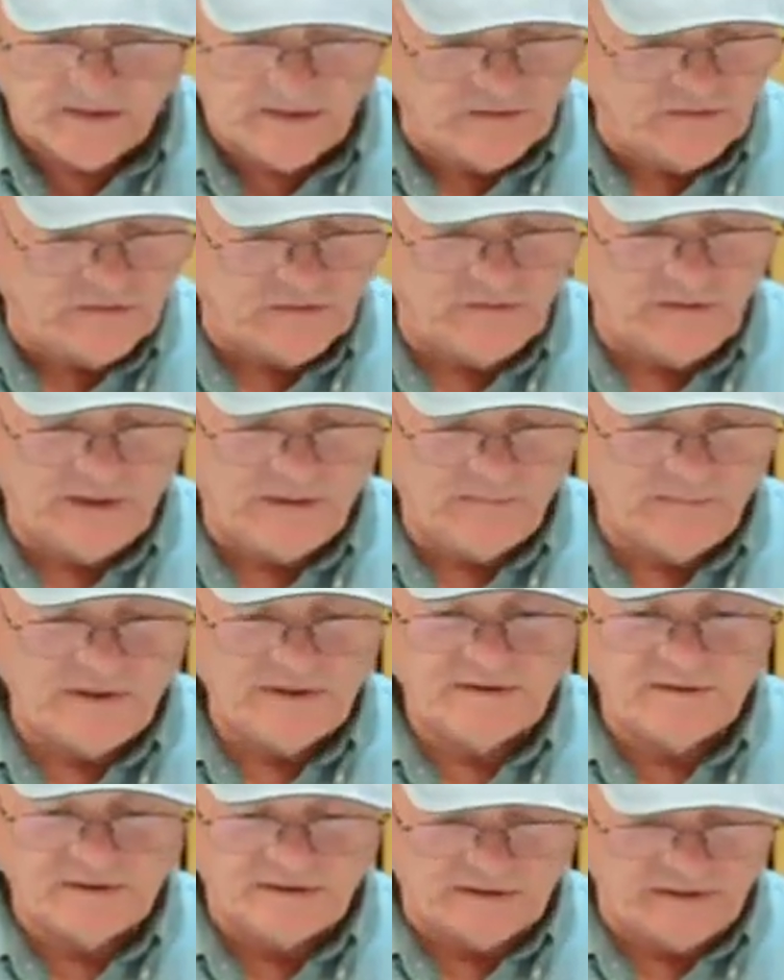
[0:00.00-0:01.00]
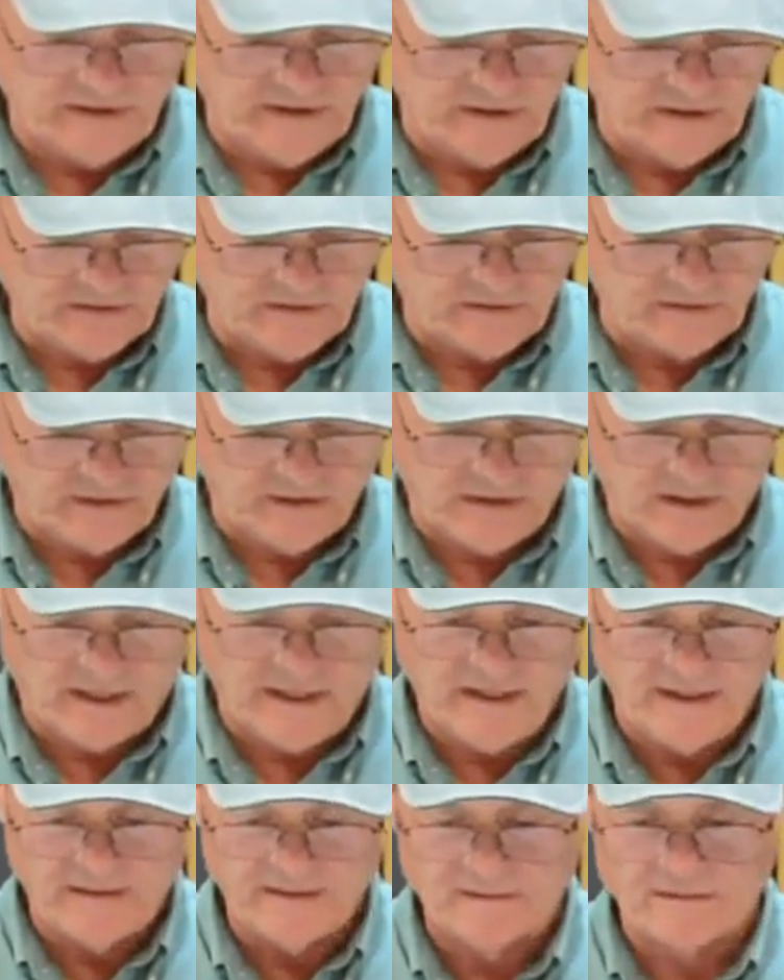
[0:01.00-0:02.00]
So that basically is the
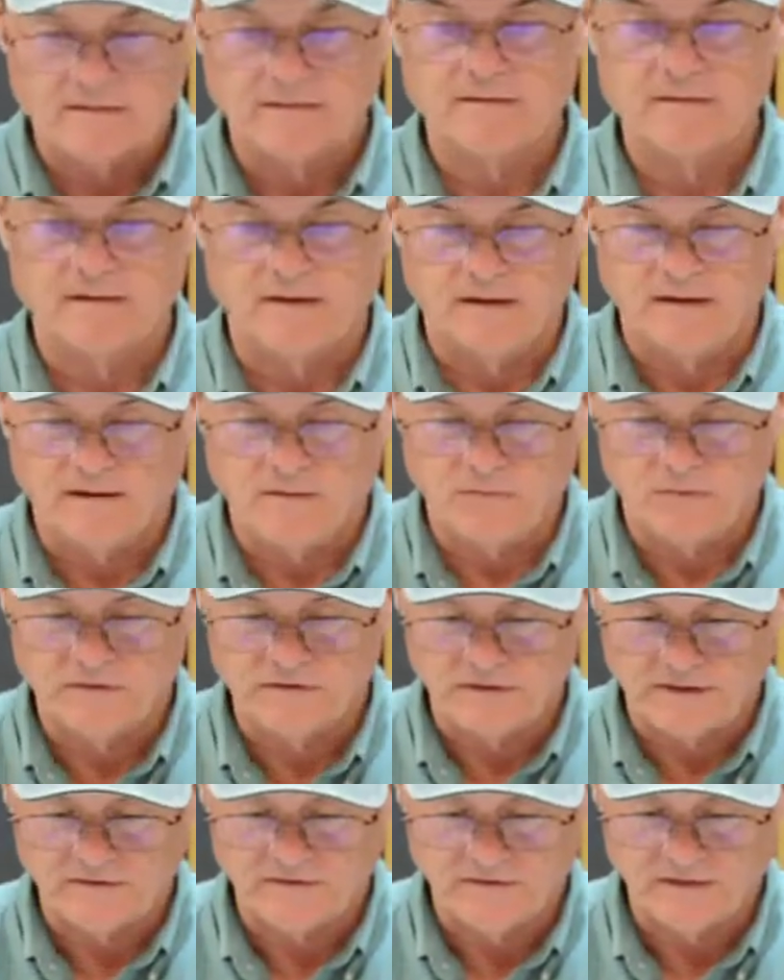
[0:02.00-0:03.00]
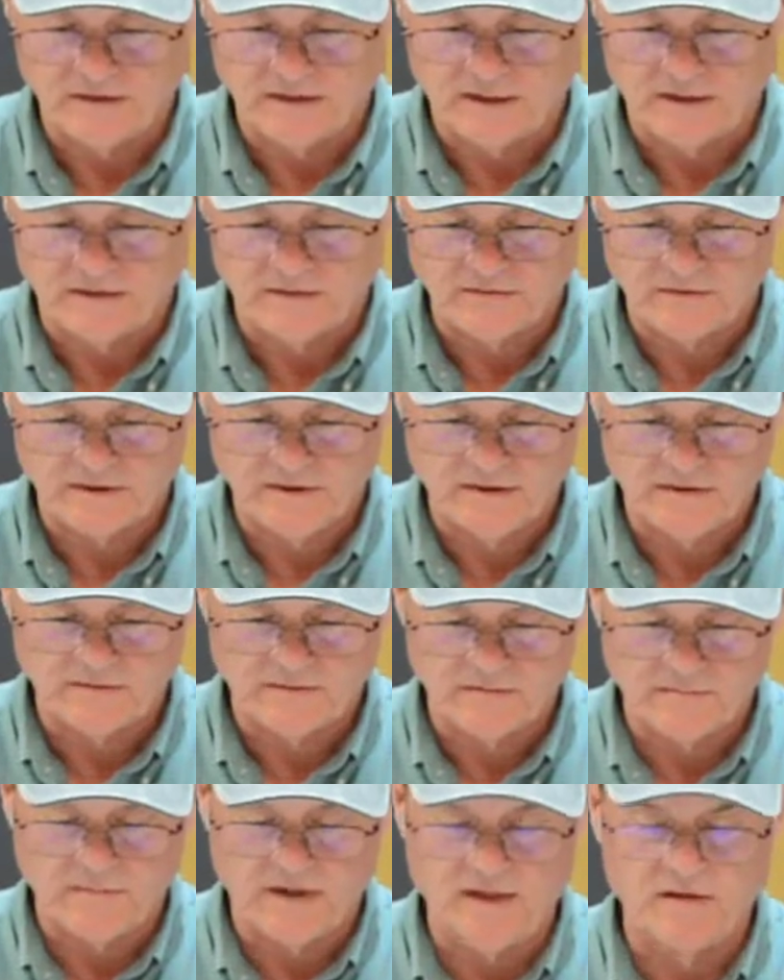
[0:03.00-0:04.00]
light. Uh, which I said, like I said, is
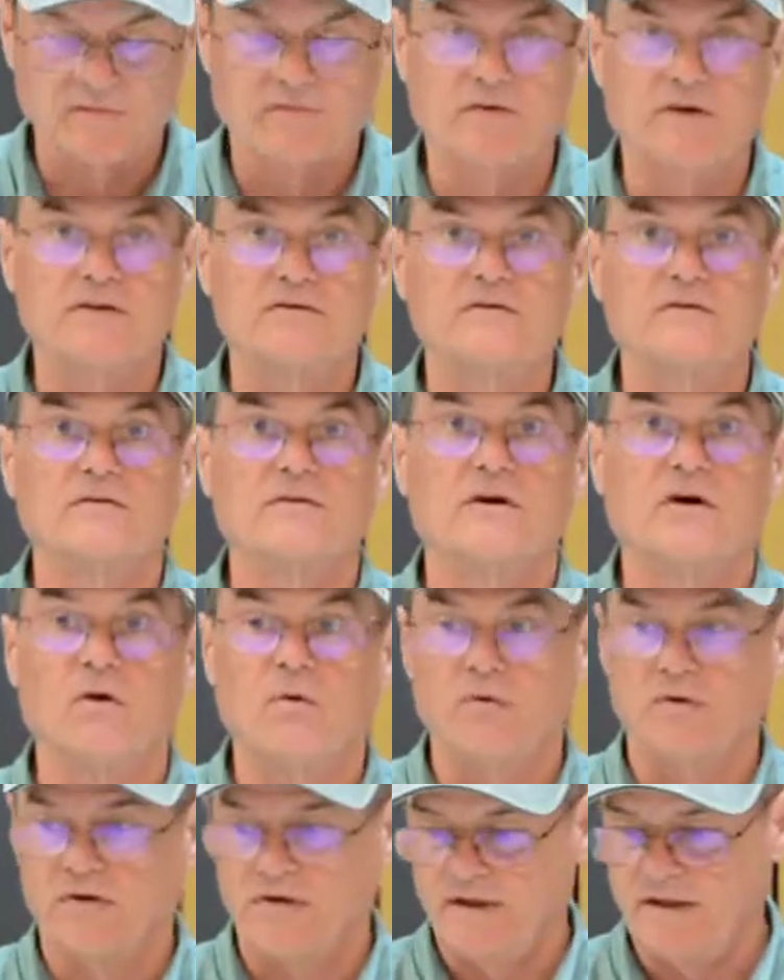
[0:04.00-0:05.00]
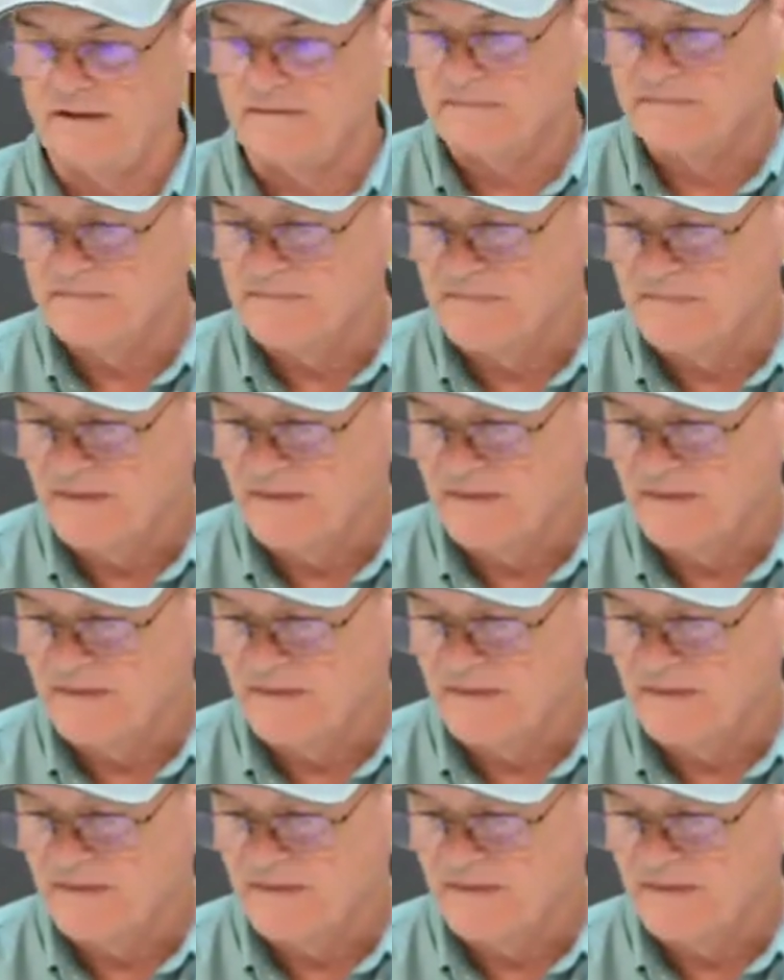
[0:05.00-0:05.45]
the main feature of the whole kit.